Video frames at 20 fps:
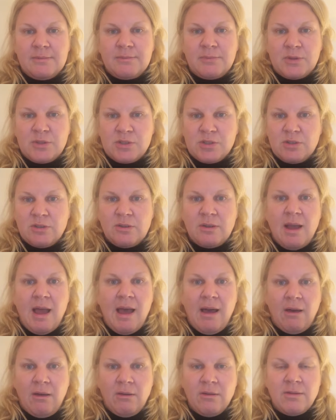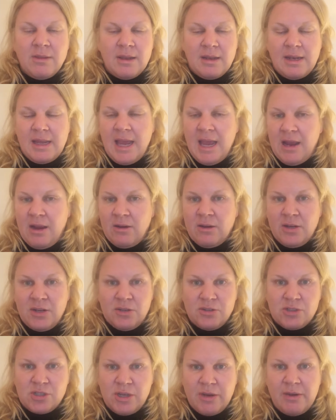personal health and care, and
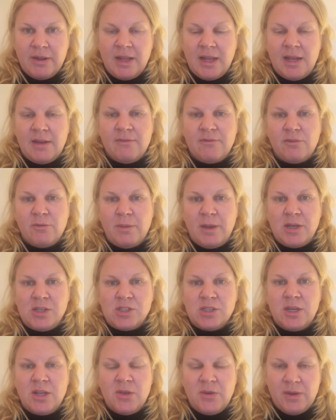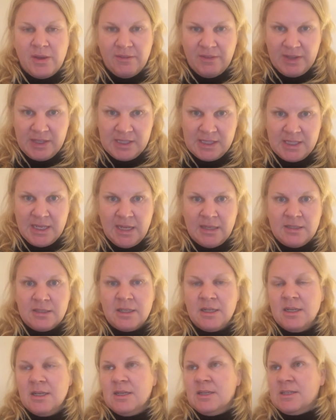you're sharing that information and you give consent
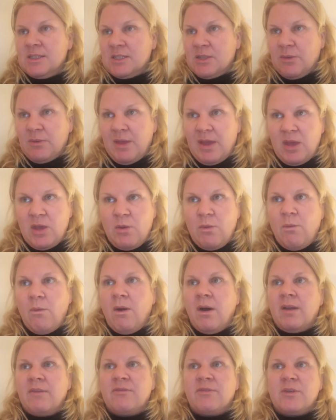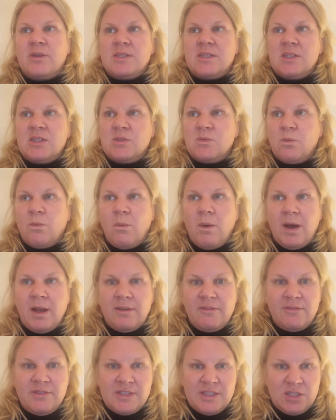so that you want, for instance,
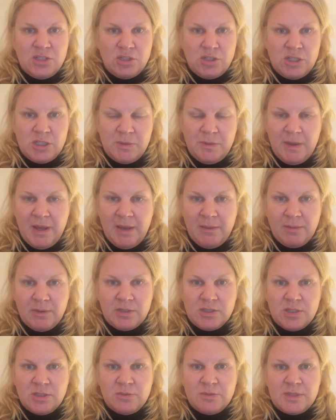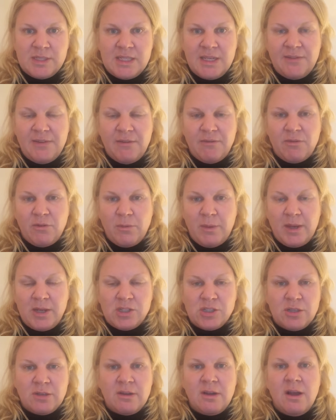one physician to be able to receive
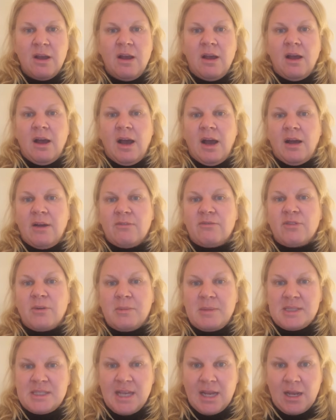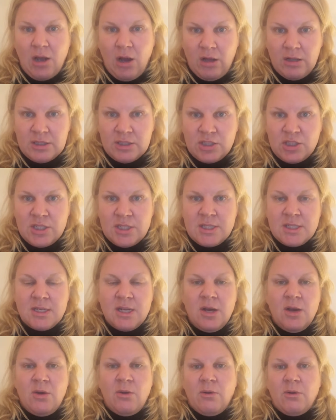information from a psychologist,
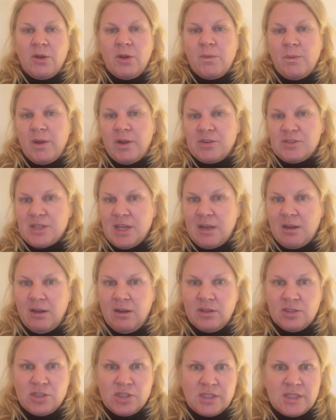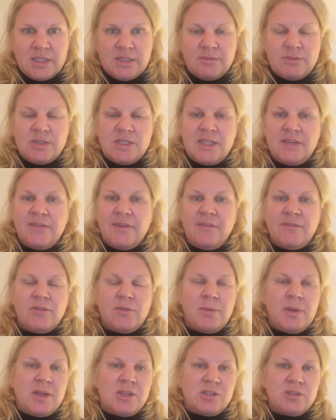or you want your psychologist to receive
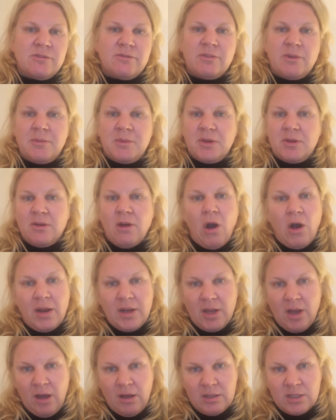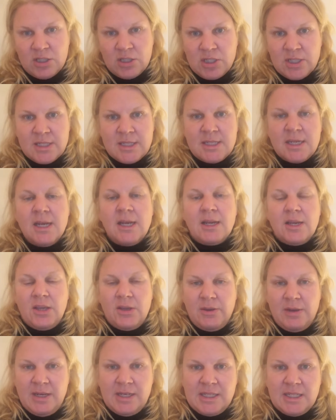information from your audiologist,
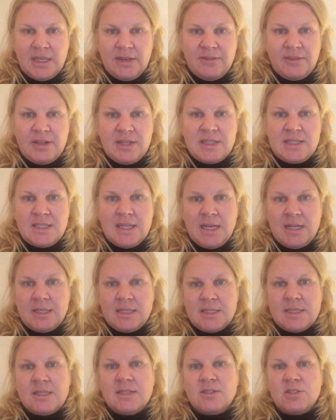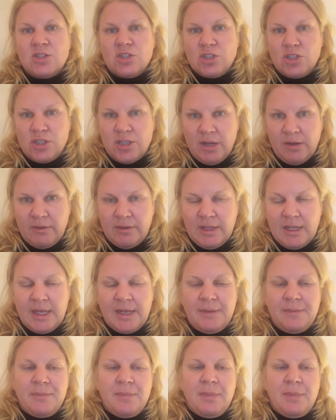you need to give consents generally.